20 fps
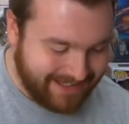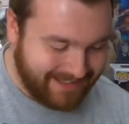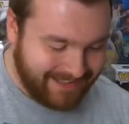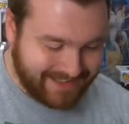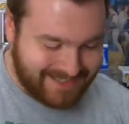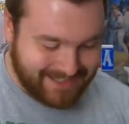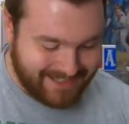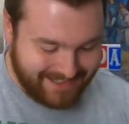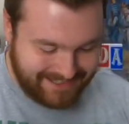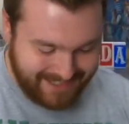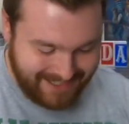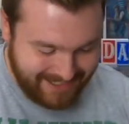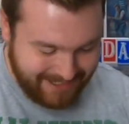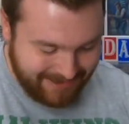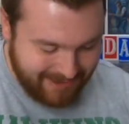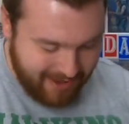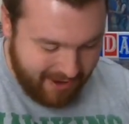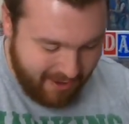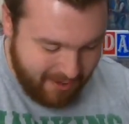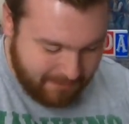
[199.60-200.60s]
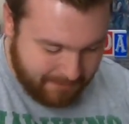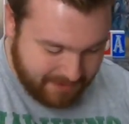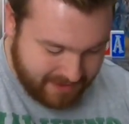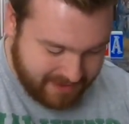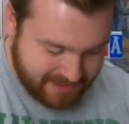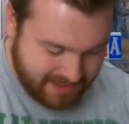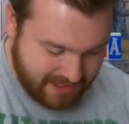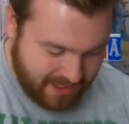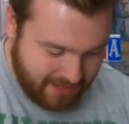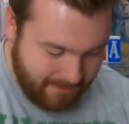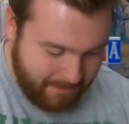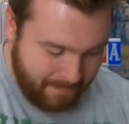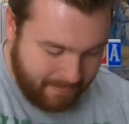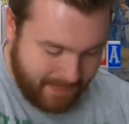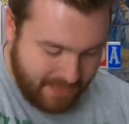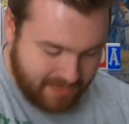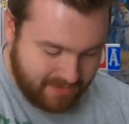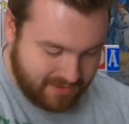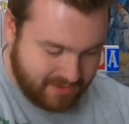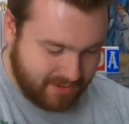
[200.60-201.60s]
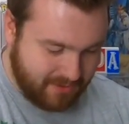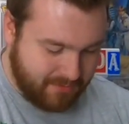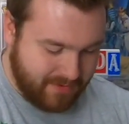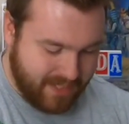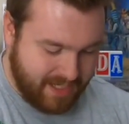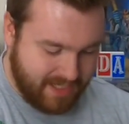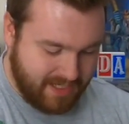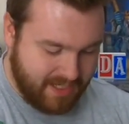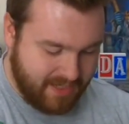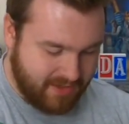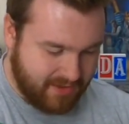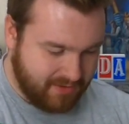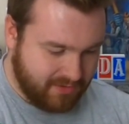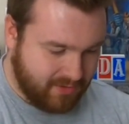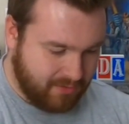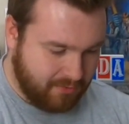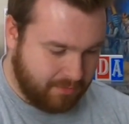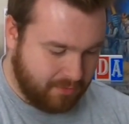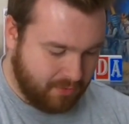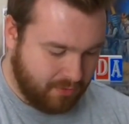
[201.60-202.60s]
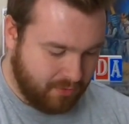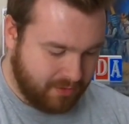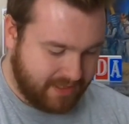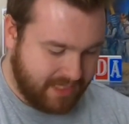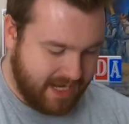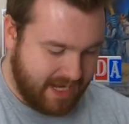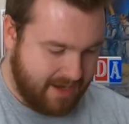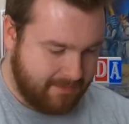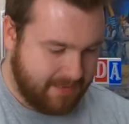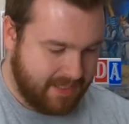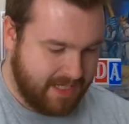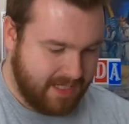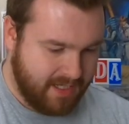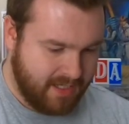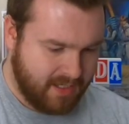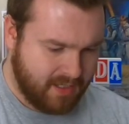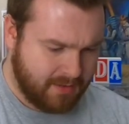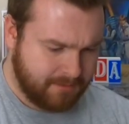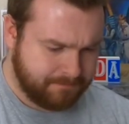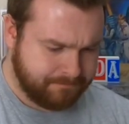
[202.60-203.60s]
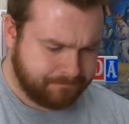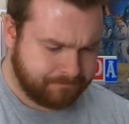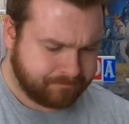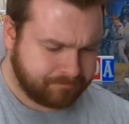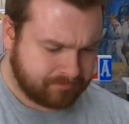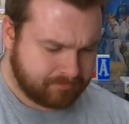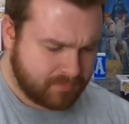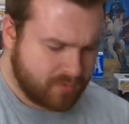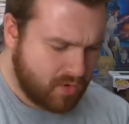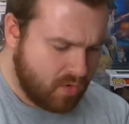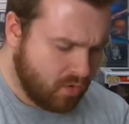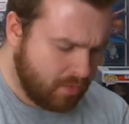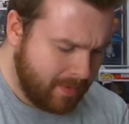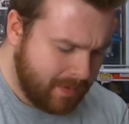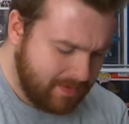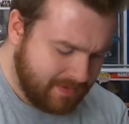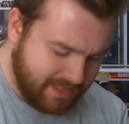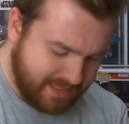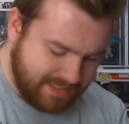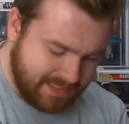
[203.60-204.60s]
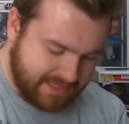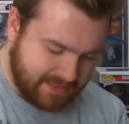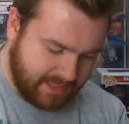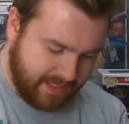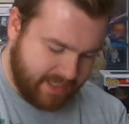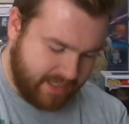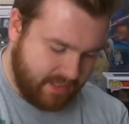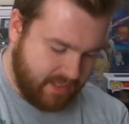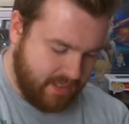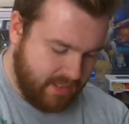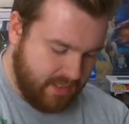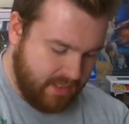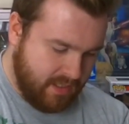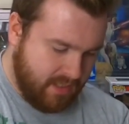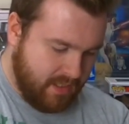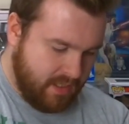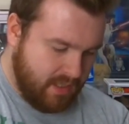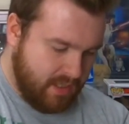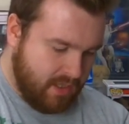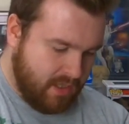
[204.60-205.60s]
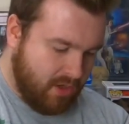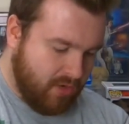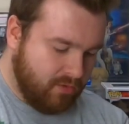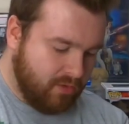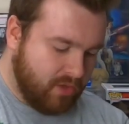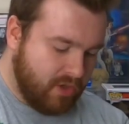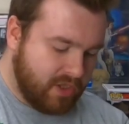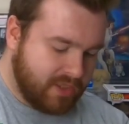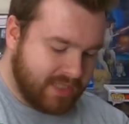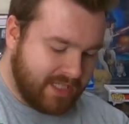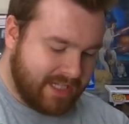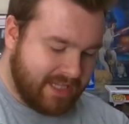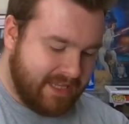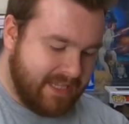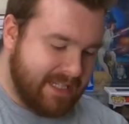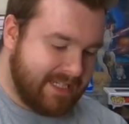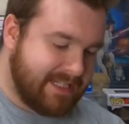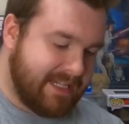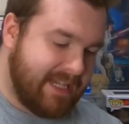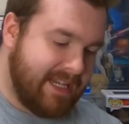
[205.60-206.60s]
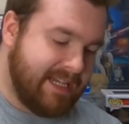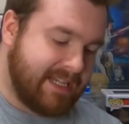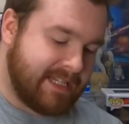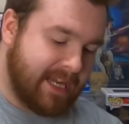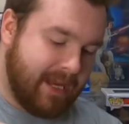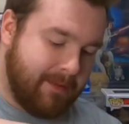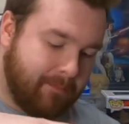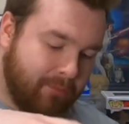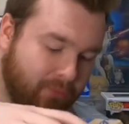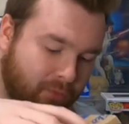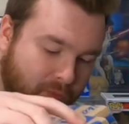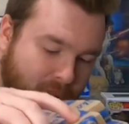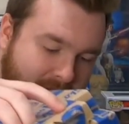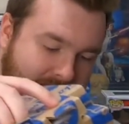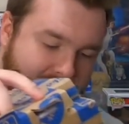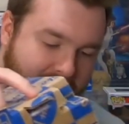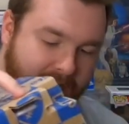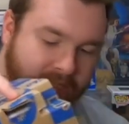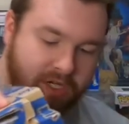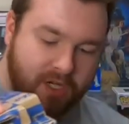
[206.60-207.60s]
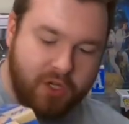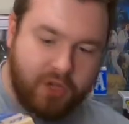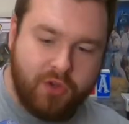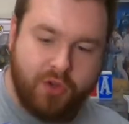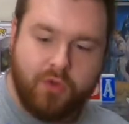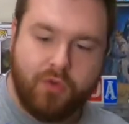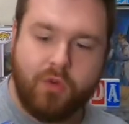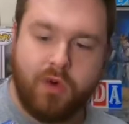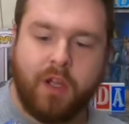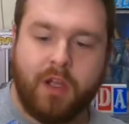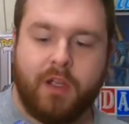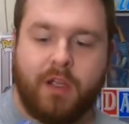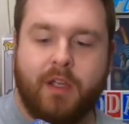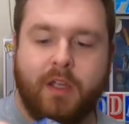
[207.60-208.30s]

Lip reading: let's continue to open this up. Looks like we got another little pull tab here, or maybe this is like, oh, it looks like this is a brand new,